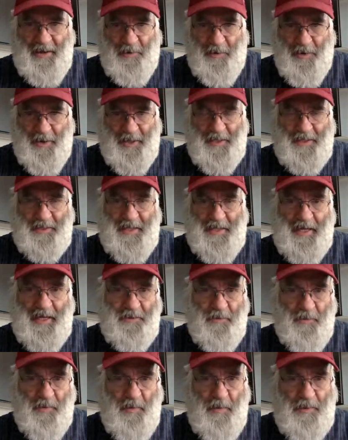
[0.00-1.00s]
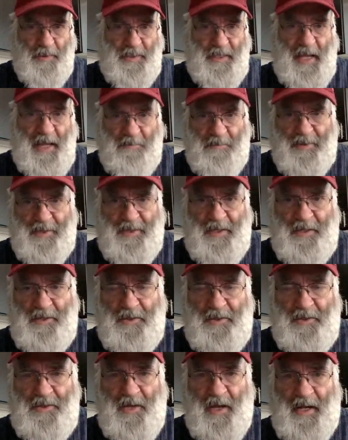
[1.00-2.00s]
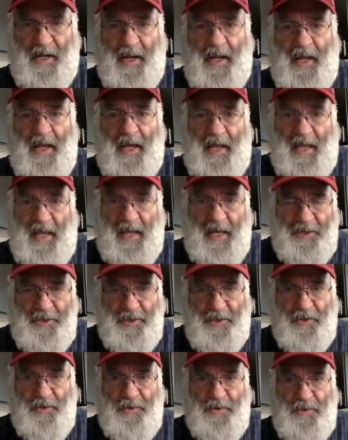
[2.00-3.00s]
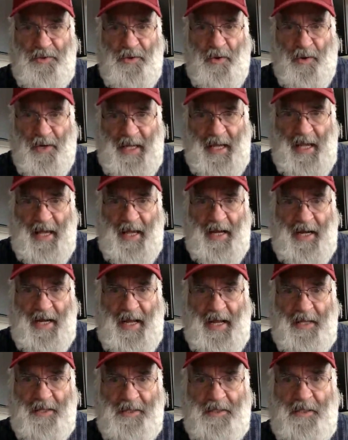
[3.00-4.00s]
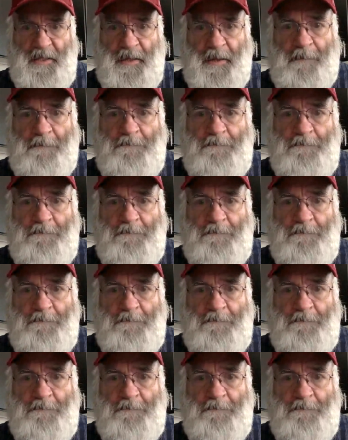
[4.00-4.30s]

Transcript: organization. We won't take positions on issues or candidates.